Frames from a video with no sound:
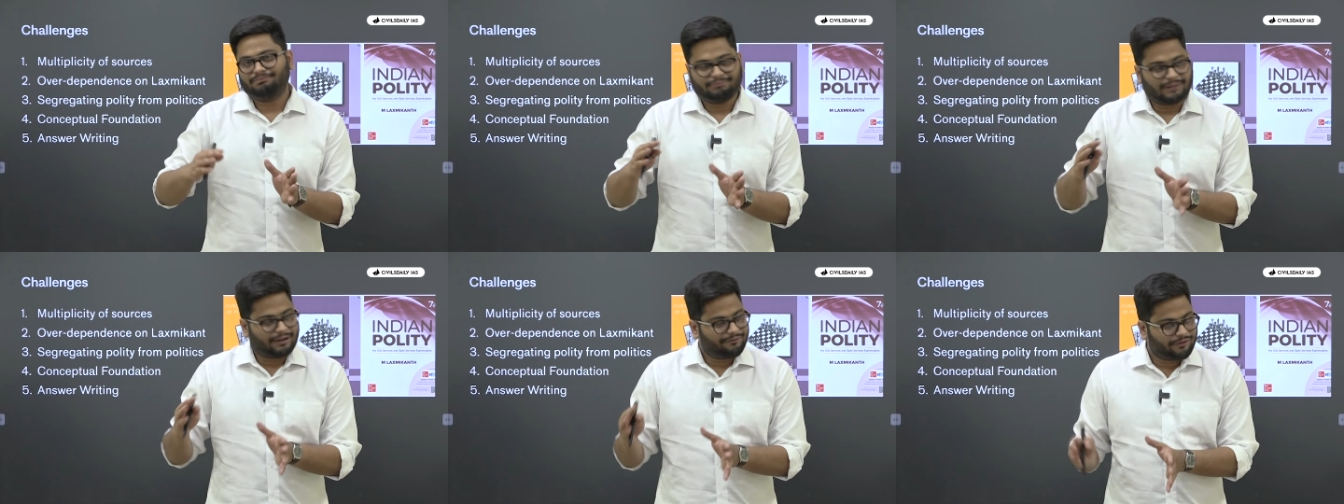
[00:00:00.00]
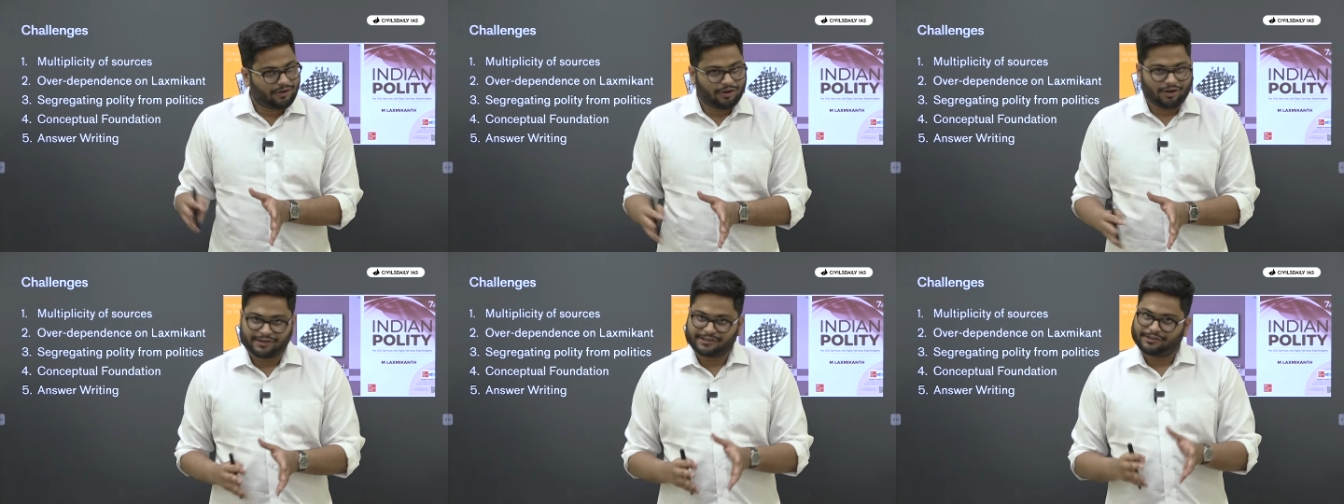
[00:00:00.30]

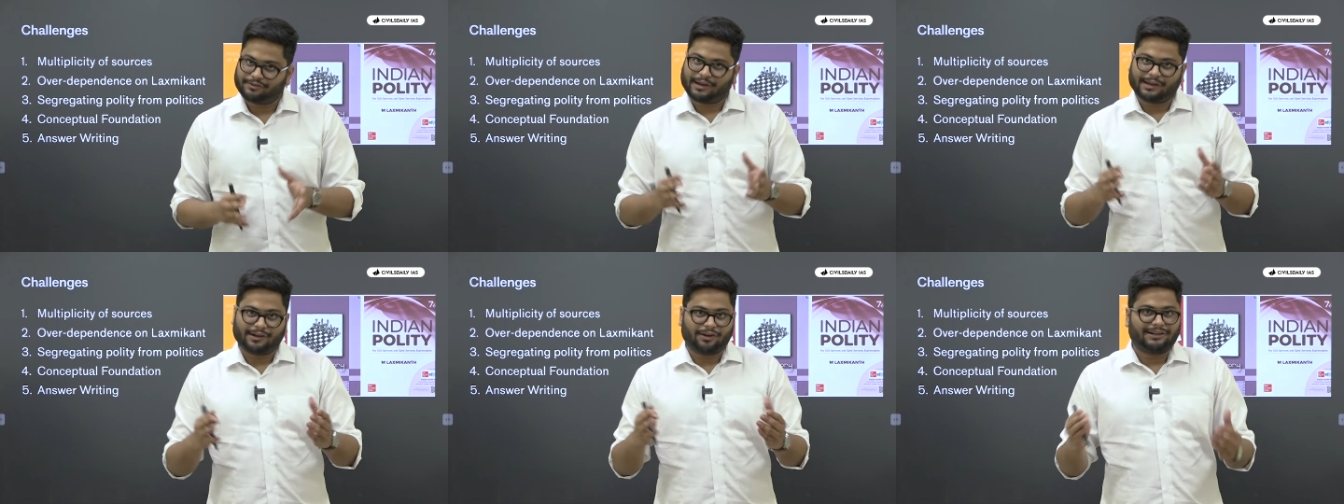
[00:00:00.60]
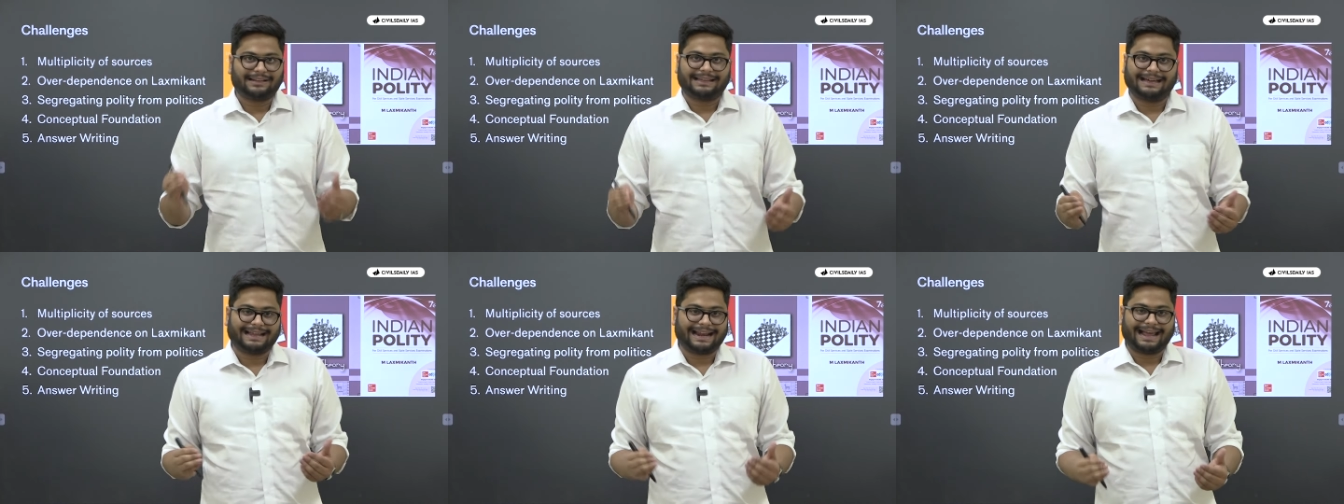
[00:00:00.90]
of course, you
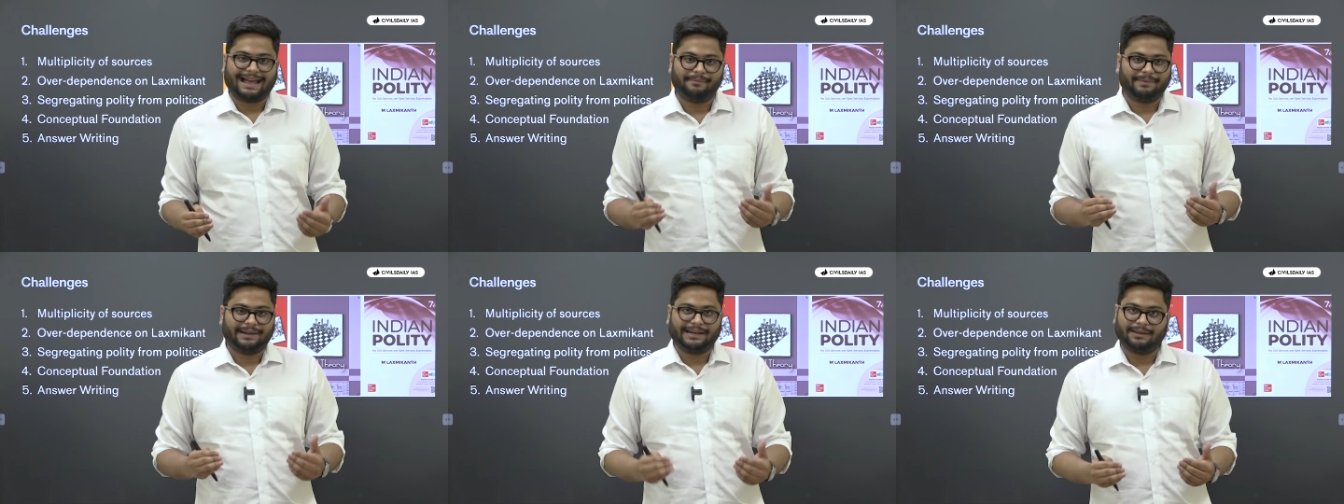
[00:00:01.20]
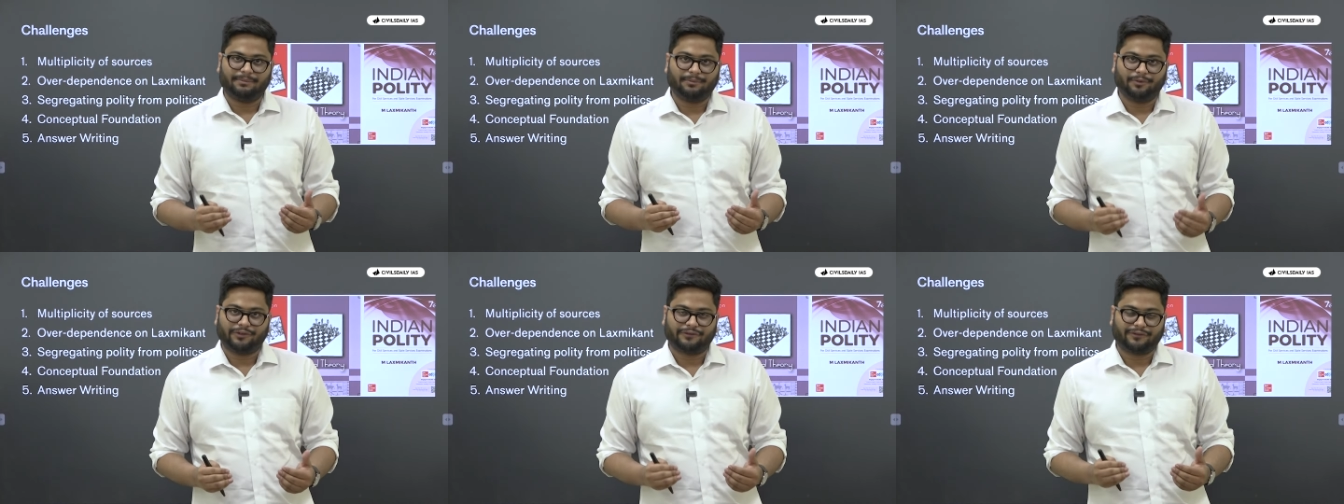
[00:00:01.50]
cannot cram
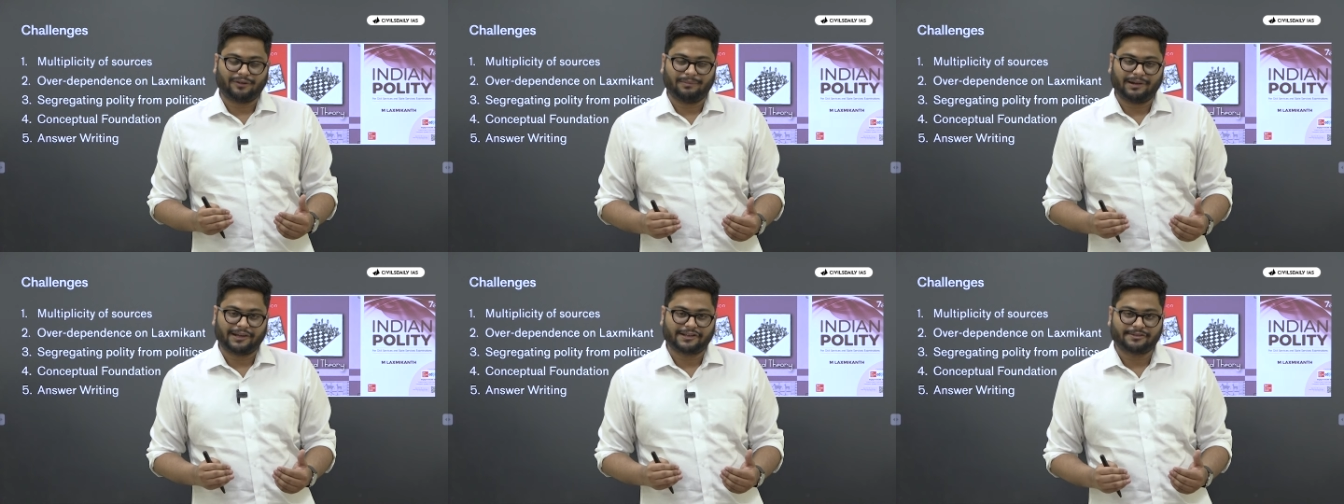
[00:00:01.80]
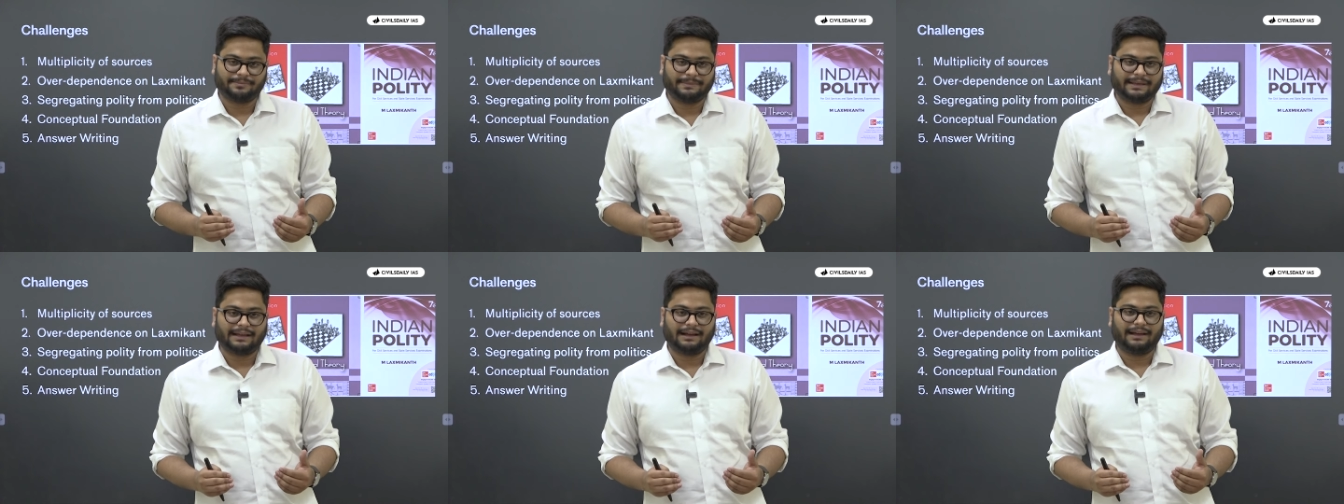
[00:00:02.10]
anymore from
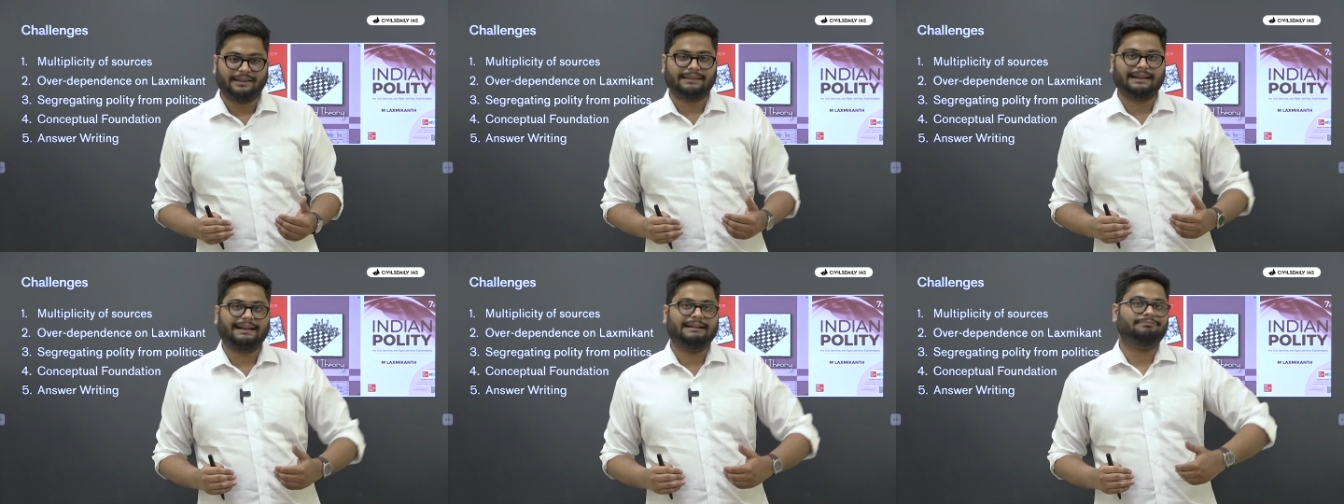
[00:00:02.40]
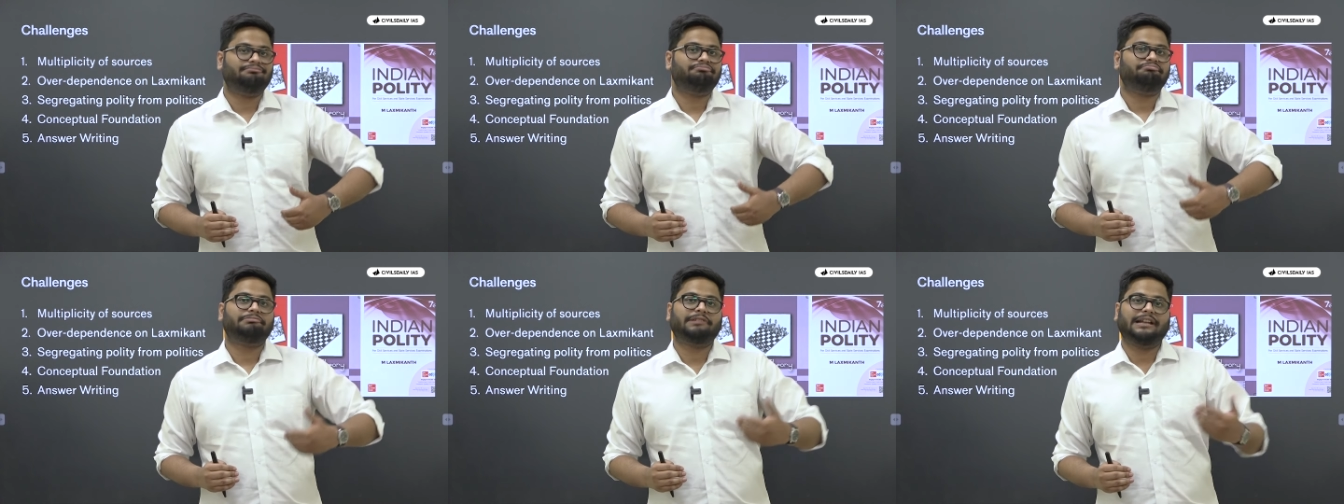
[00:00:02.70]
Laxmikanth and